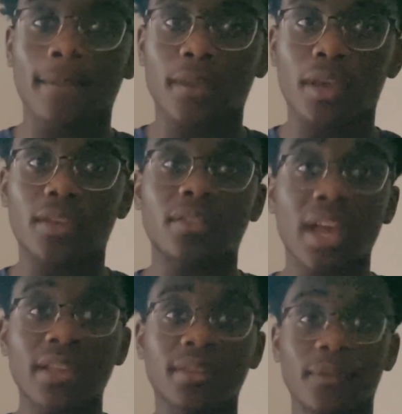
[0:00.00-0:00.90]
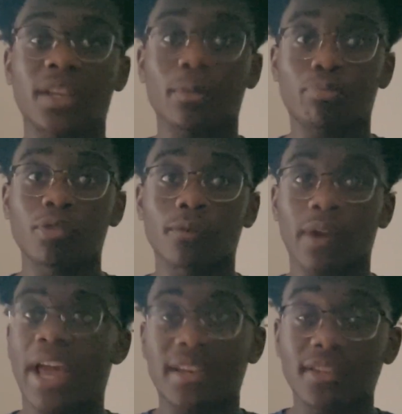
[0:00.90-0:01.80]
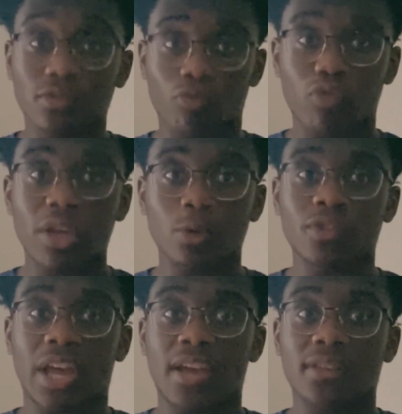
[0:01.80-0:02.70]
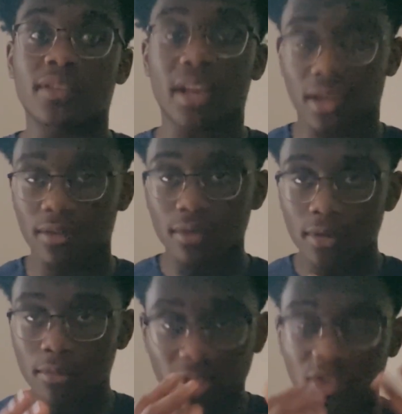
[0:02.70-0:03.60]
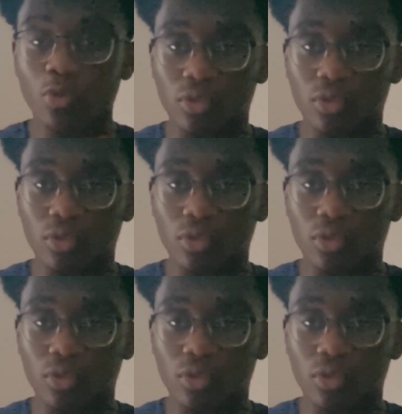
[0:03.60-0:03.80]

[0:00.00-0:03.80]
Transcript: It's scientifically proven. Like, this is real science. Like, This is